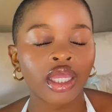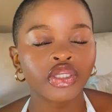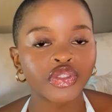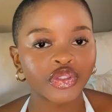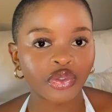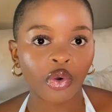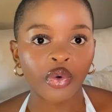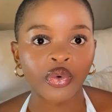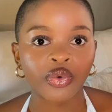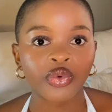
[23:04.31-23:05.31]

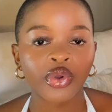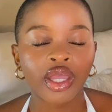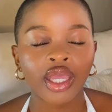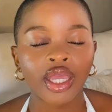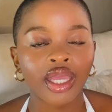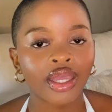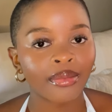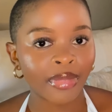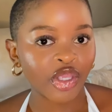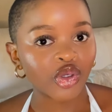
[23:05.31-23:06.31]
So
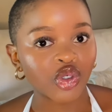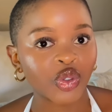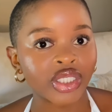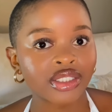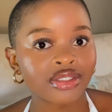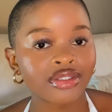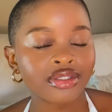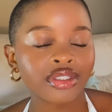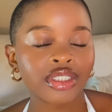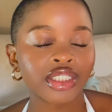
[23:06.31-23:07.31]
make your choice.
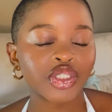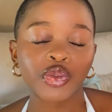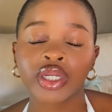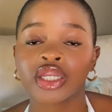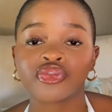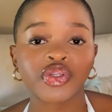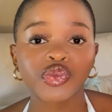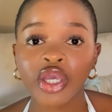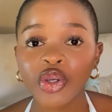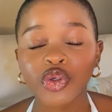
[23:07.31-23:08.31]
Do you want to live this
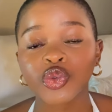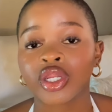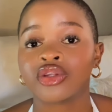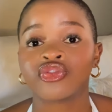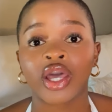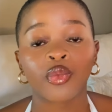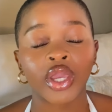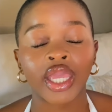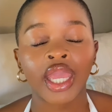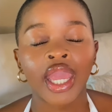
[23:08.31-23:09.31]
way or do you want to live that
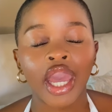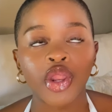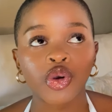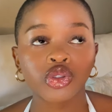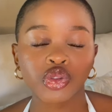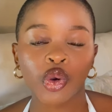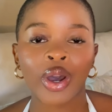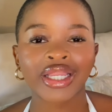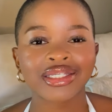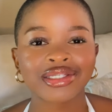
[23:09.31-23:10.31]
way? And also
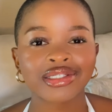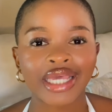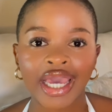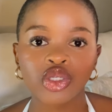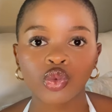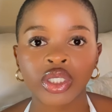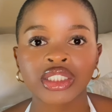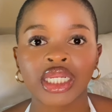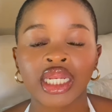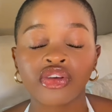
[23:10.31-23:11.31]
understand
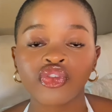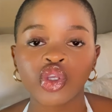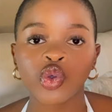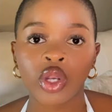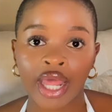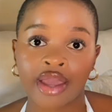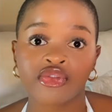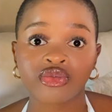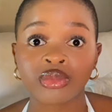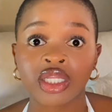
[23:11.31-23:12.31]
what living your
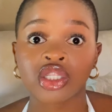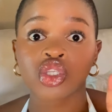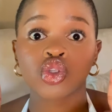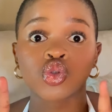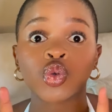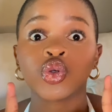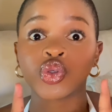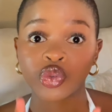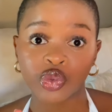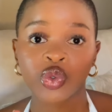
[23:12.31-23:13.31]
life means to
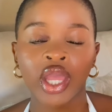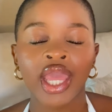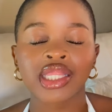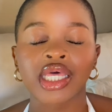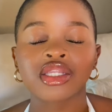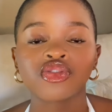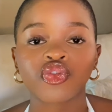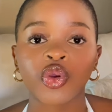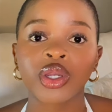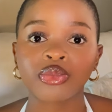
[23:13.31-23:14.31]
you. That is a
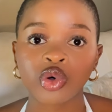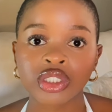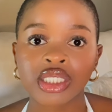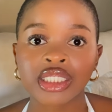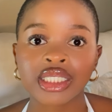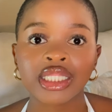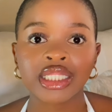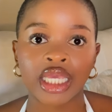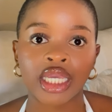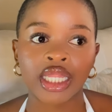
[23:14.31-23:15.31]
very important
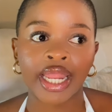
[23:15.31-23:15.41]
thing.